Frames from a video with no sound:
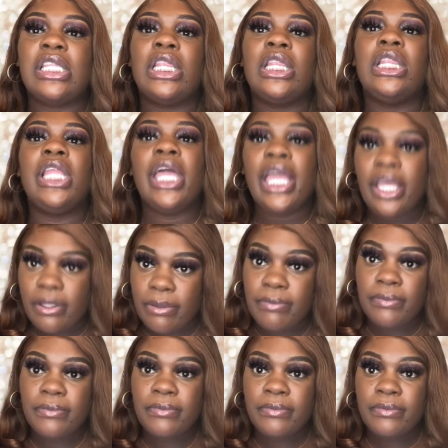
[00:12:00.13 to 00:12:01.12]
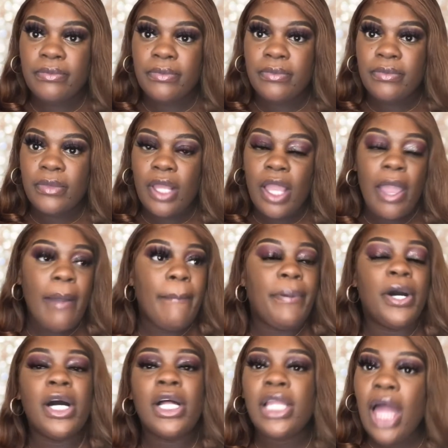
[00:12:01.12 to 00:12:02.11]
lit.
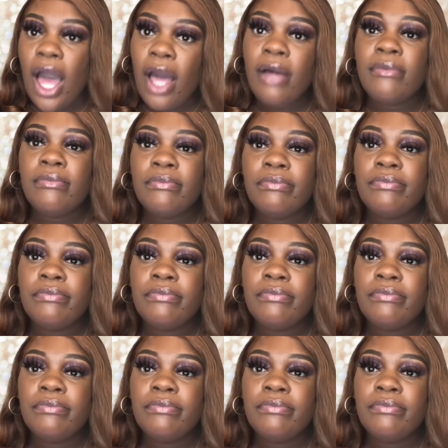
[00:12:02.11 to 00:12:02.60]
Pull up.